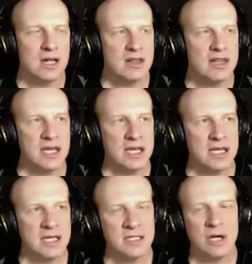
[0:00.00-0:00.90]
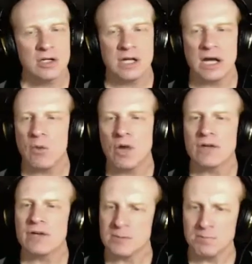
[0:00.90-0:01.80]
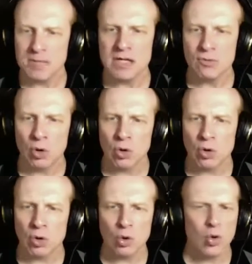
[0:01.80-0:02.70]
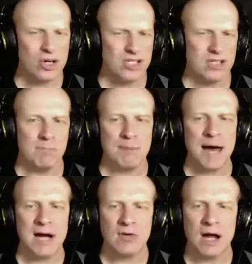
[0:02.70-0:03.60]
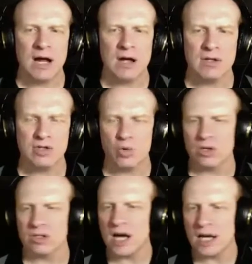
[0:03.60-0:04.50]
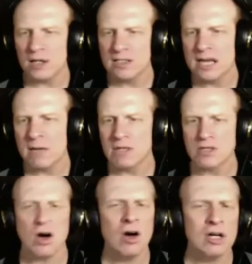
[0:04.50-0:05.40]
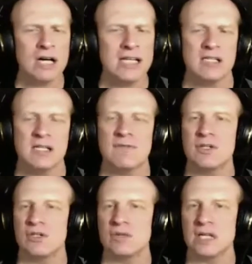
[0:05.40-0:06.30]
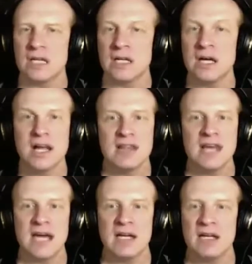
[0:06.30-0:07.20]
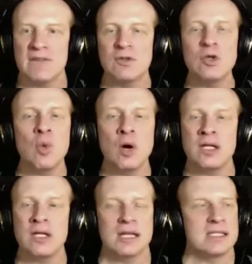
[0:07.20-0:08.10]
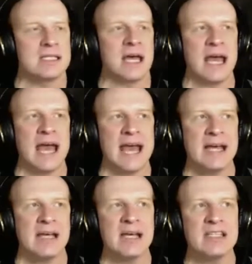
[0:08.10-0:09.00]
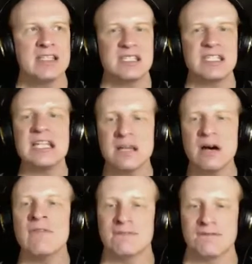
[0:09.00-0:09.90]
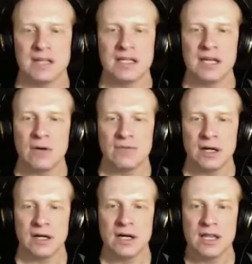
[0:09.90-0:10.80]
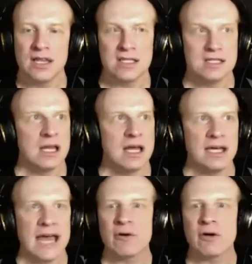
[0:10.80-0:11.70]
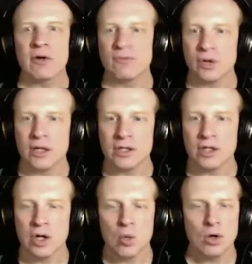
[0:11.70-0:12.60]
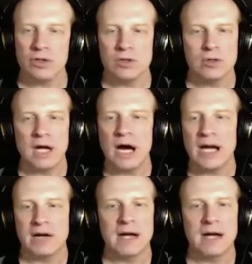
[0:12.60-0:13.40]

that is, uh, whether it's B-roll or some backgrounds or title templates, all kinds of stuff that you need that if you wanted, let's say, a scene of Philadelphia that's like aerial footage, well, you could hire a